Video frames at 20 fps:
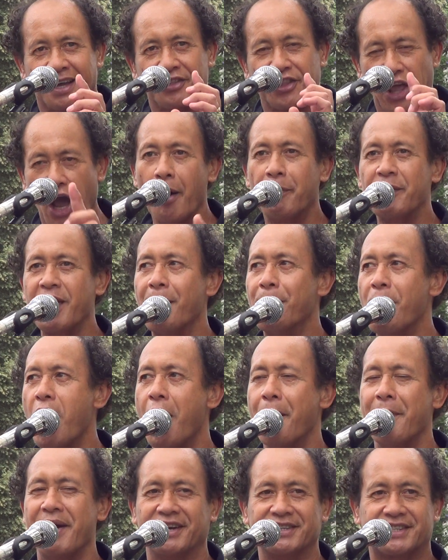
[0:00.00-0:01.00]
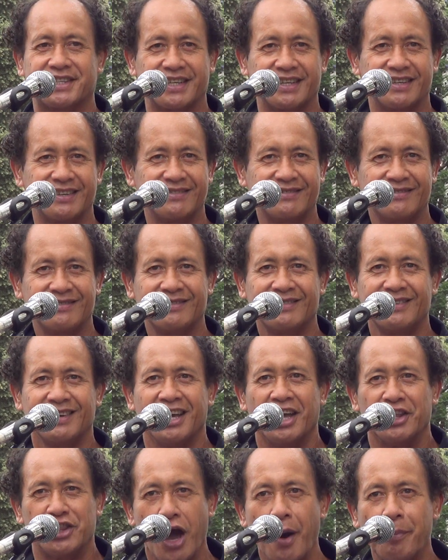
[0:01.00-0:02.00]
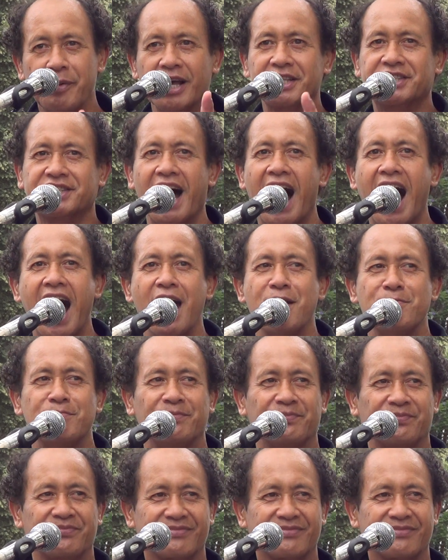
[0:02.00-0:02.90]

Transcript: there'll be a moment. There'll be a time.